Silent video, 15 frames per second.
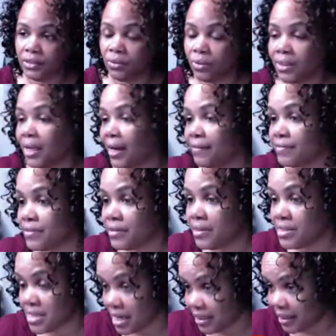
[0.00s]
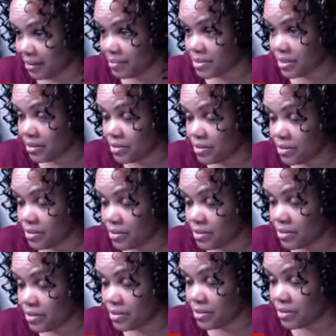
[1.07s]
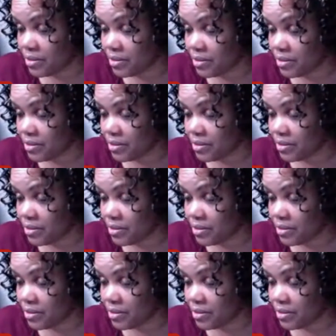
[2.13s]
Going live inside the Hammers and Hills Facebook group.